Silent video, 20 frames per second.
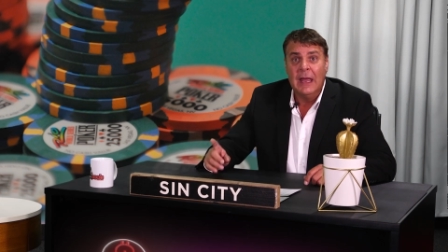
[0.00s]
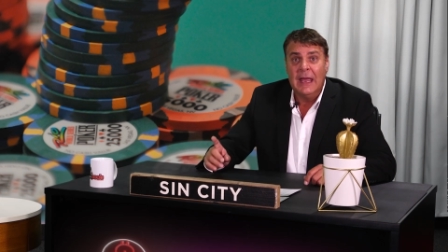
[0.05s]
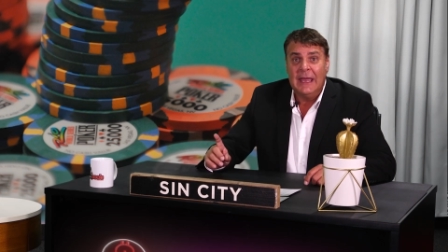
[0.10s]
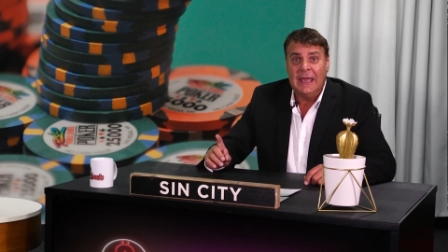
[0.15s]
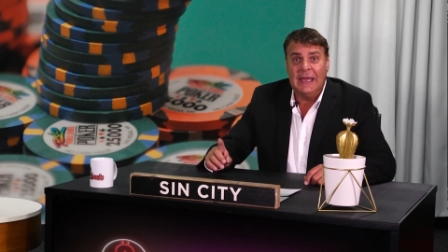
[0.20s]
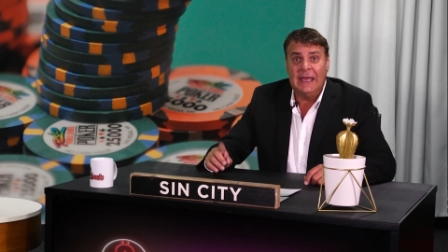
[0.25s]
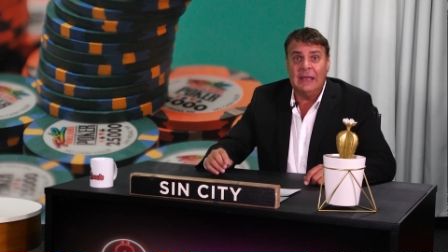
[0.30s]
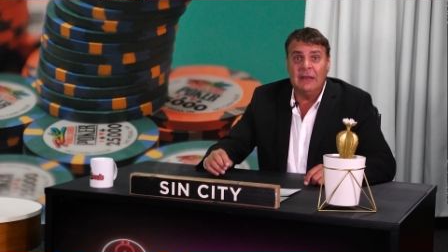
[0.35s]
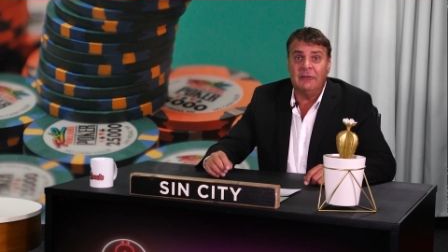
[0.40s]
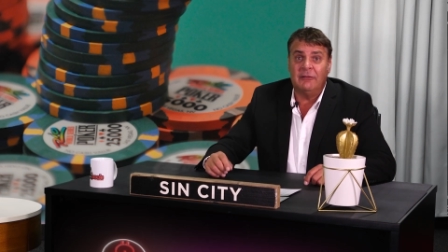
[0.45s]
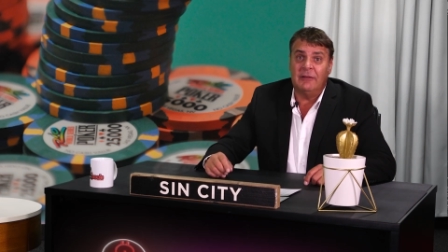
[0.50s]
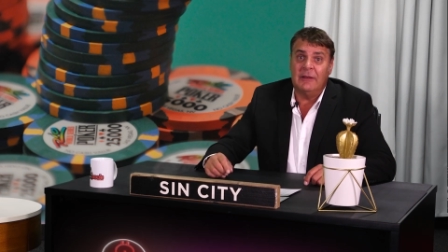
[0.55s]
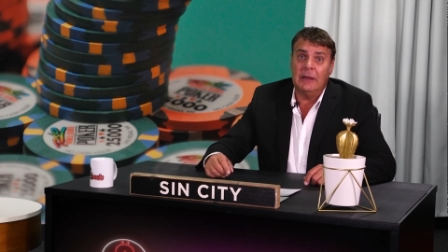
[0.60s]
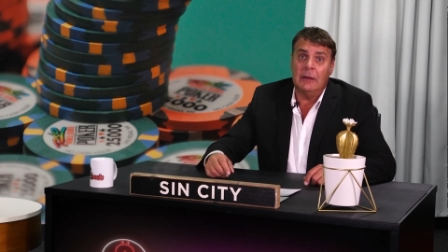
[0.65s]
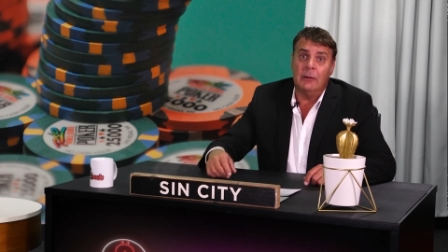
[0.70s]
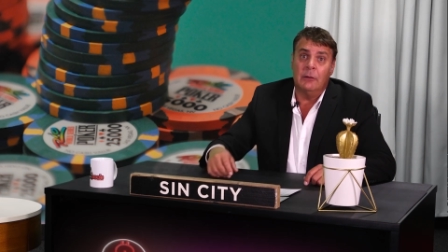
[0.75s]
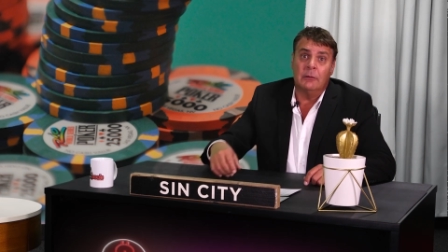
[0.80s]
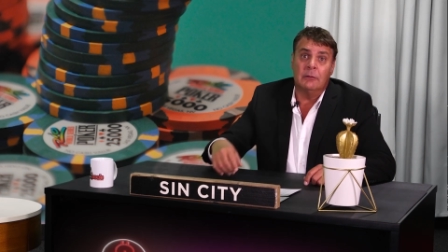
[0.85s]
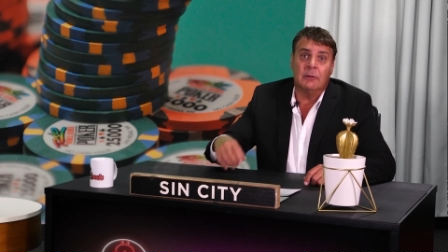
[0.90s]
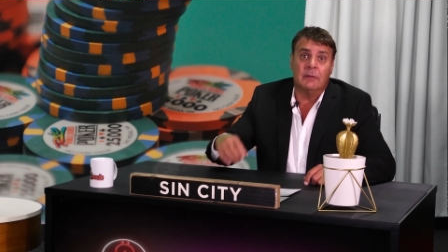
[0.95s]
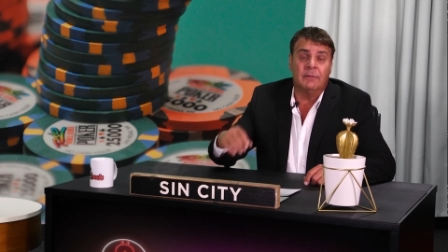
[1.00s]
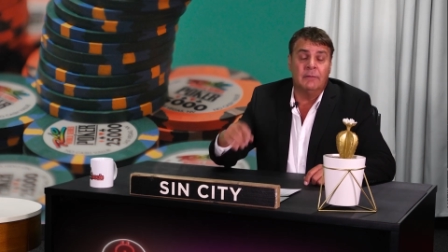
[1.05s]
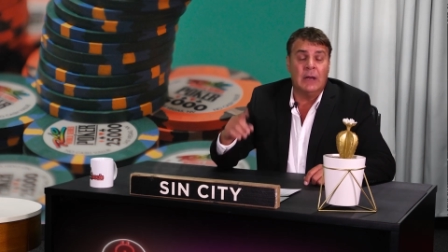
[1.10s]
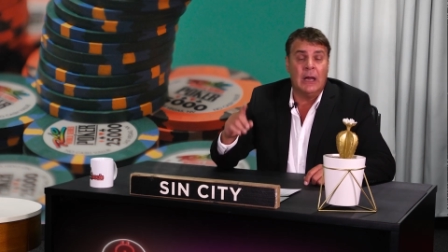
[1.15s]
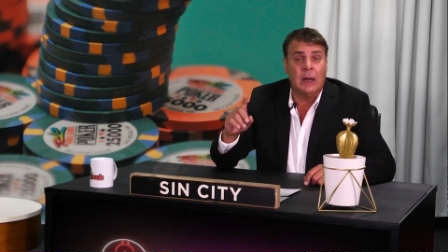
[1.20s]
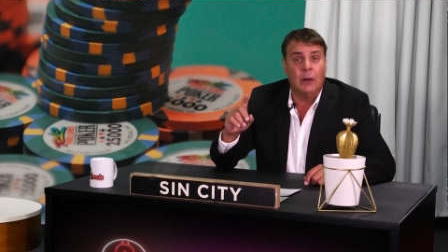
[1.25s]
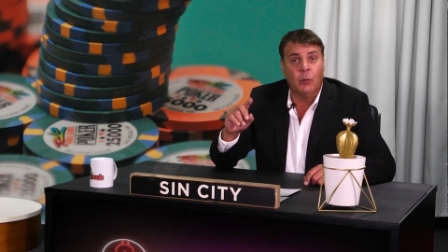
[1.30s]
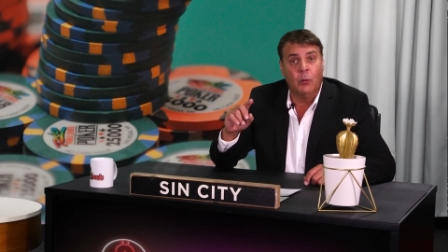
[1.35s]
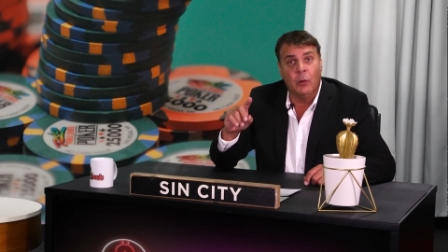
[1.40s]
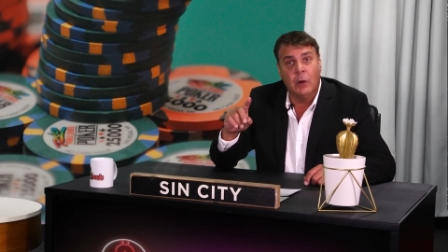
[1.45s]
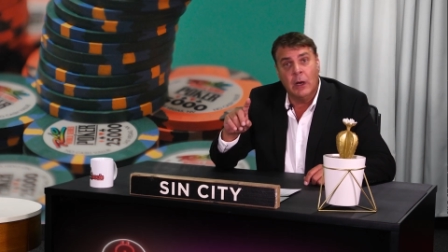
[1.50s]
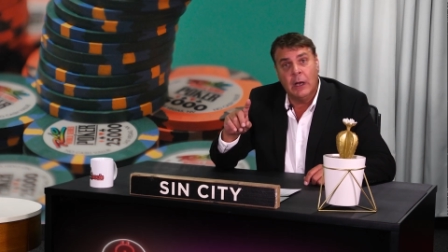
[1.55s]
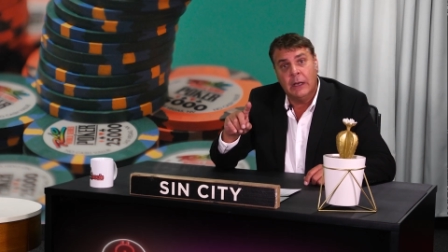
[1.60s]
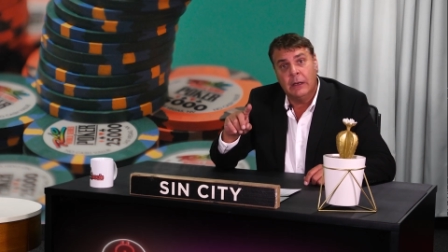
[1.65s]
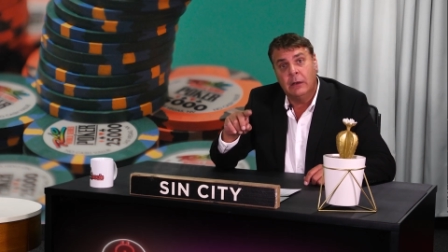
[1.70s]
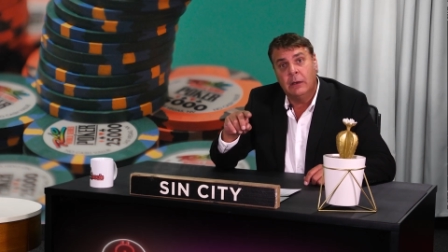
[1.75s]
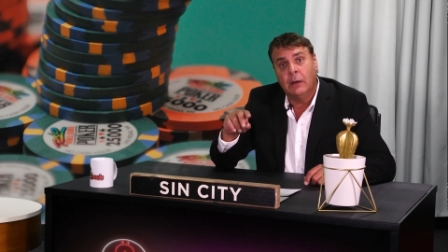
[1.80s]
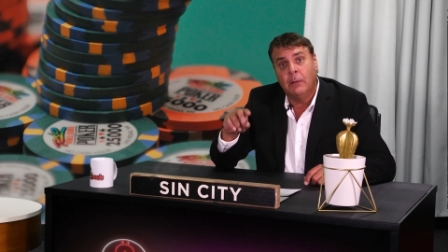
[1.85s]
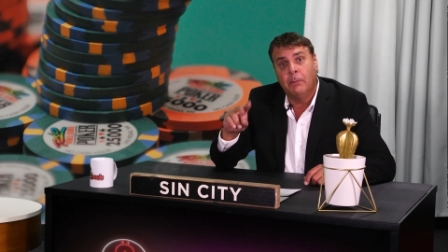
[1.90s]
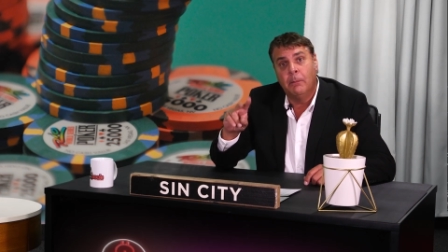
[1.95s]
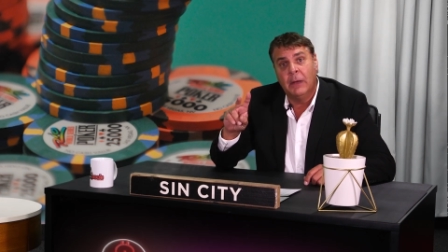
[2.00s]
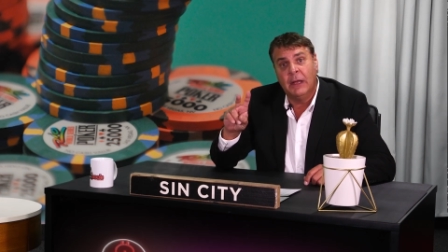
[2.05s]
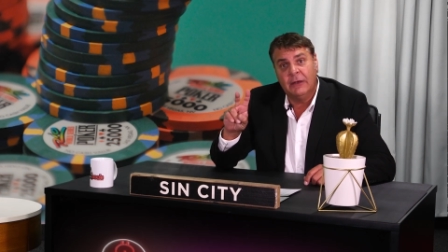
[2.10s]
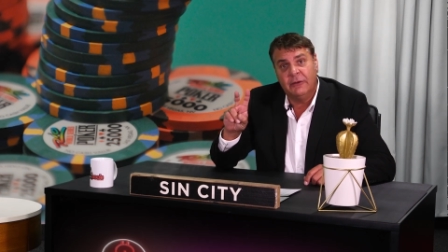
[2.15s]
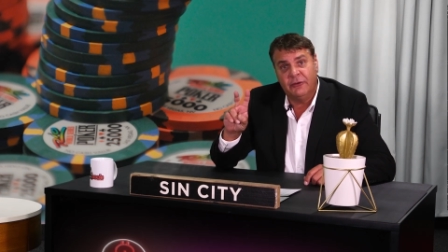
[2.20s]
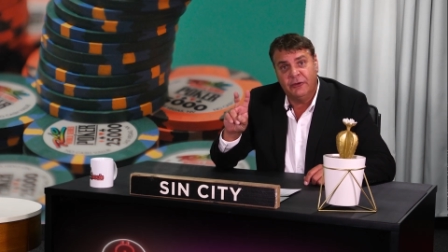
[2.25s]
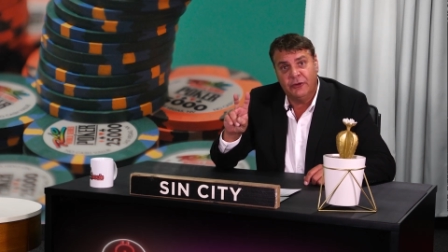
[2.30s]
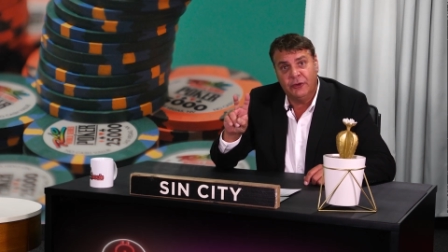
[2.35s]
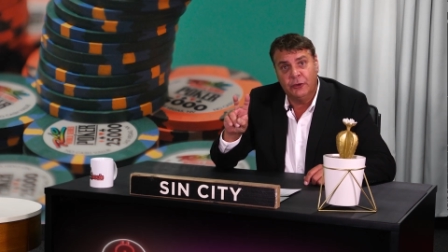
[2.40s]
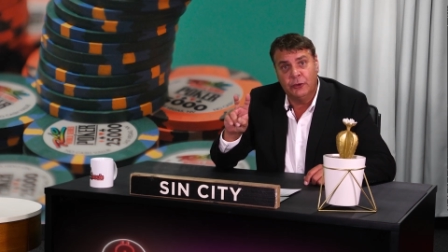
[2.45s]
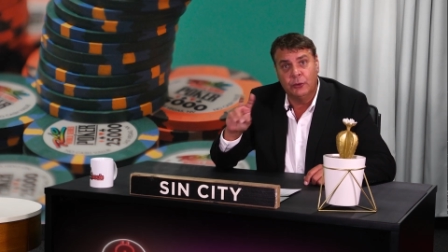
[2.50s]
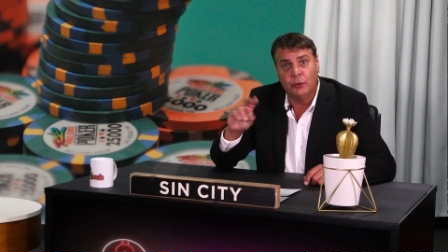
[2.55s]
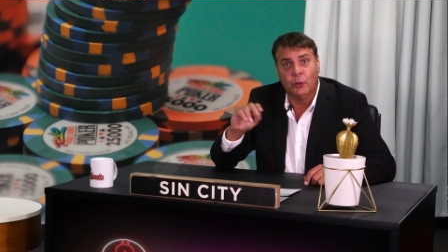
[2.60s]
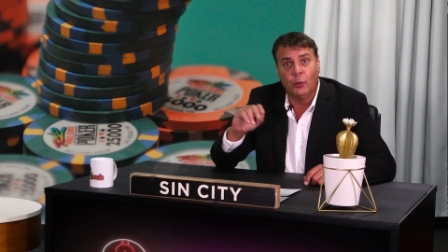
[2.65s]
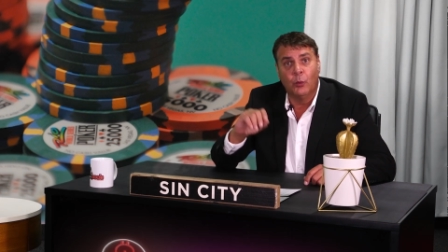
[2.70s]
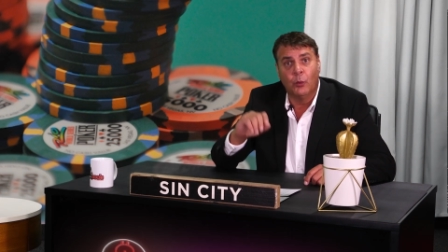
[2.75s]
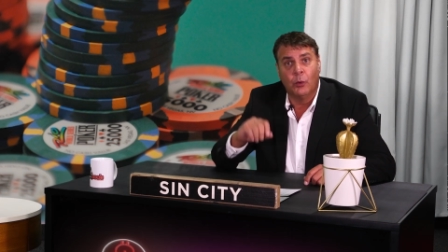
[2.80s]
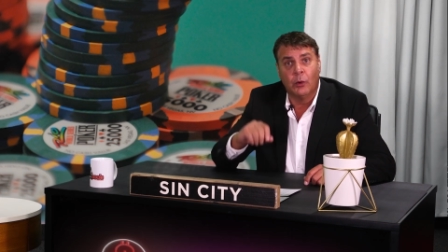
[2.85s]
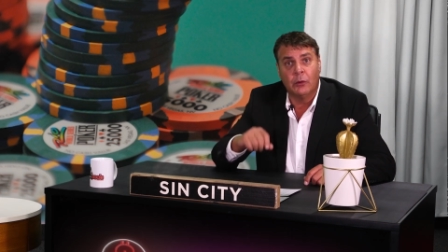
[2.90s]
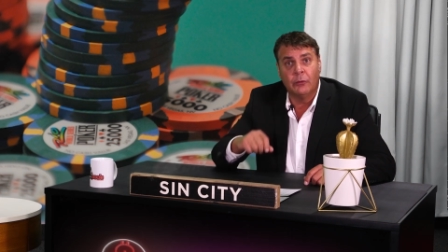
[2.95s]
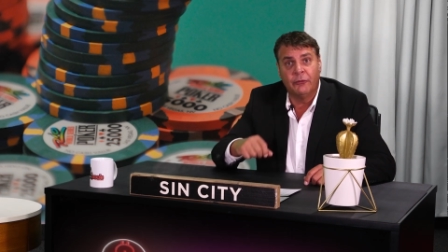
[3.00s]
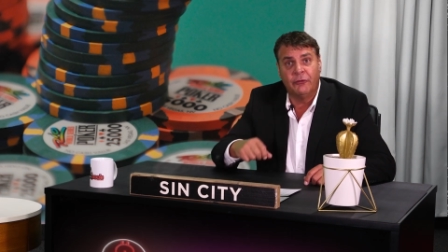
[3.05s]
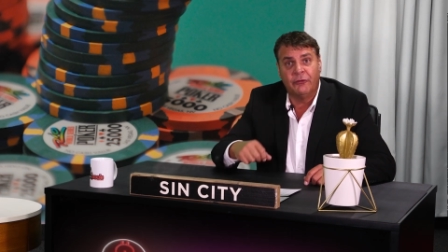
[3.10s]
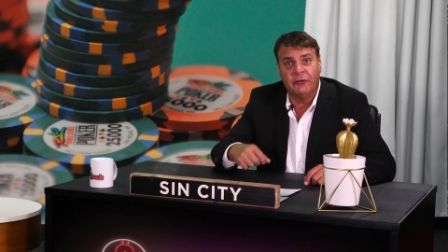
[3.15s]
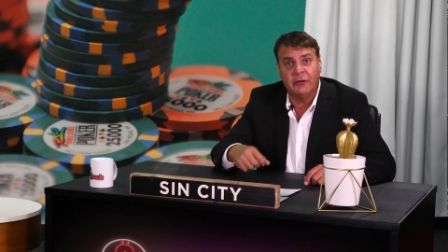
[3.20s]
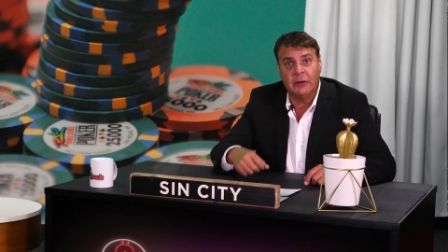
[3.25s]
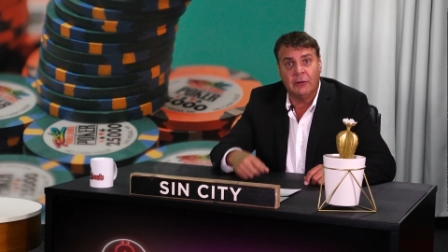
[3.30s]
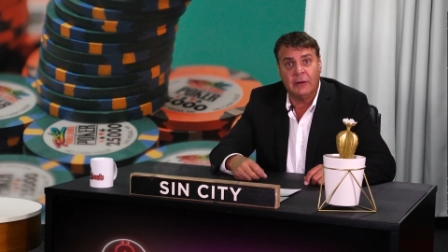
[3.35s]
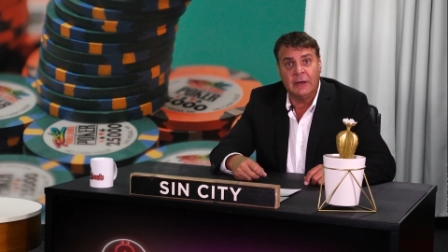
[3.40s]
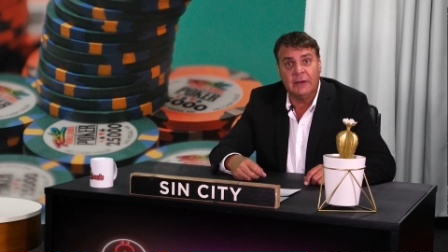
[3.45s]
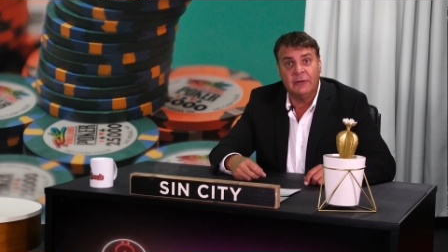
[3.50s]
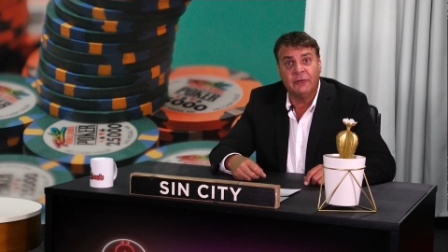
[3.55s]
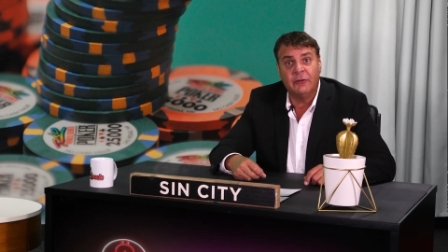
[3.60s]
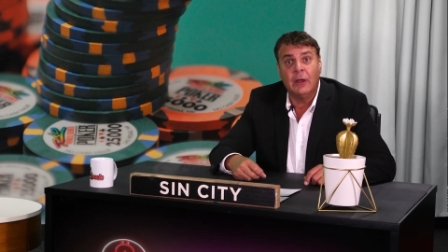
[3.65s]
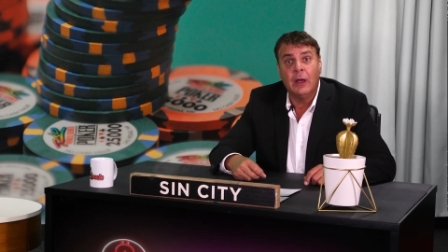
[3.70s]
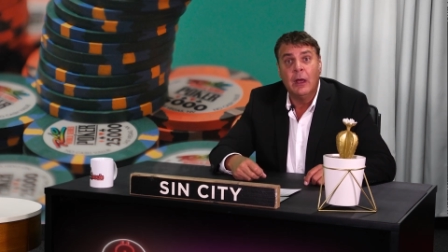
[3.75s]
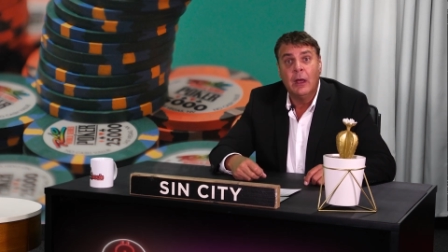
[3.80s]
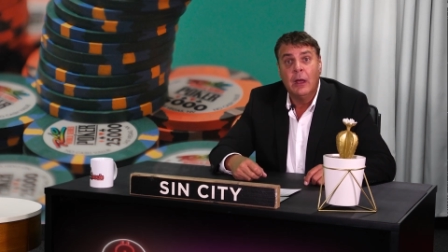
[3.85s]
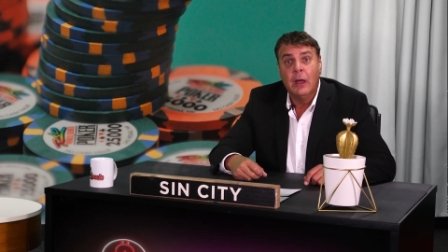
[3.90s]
He is the owner of not one, but two World Series